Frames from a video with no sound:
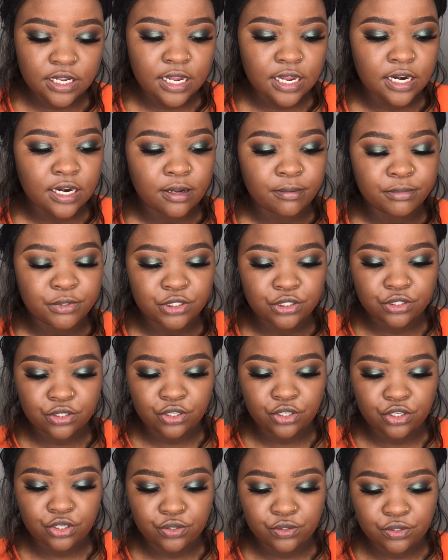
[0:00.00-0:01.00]
and I'm just
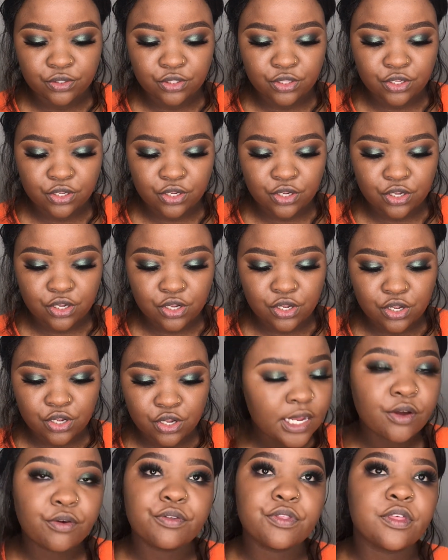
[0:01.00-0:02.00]
going to use the
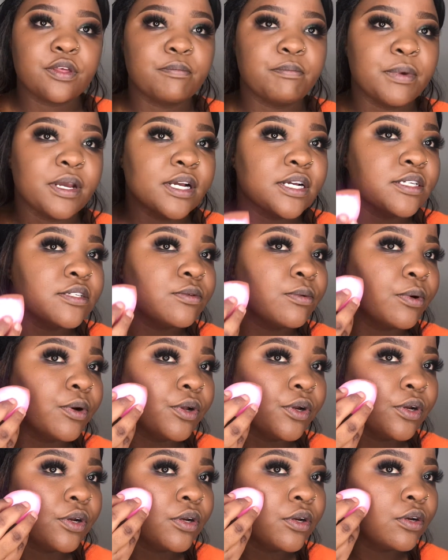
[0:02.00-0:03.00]
Healthy Mix
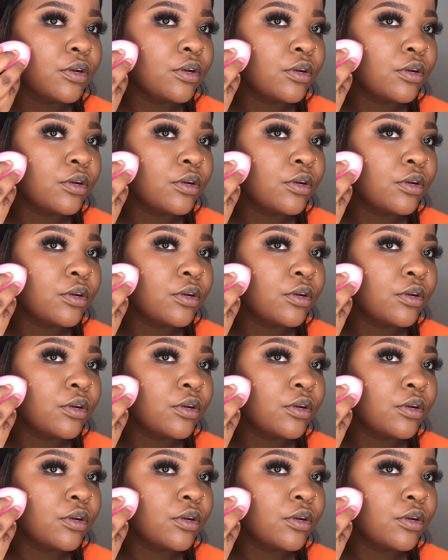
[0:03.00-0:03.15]
one.